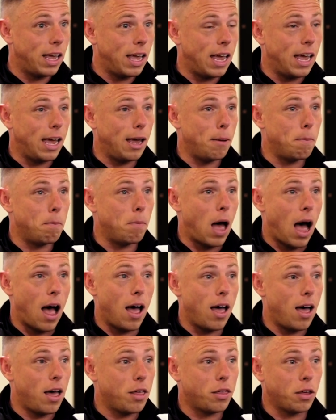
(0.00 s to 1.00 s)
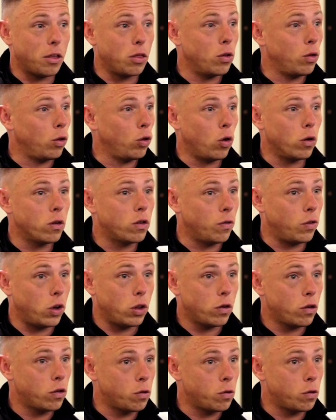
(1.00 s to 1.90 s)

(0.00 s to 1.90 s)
I think lots of other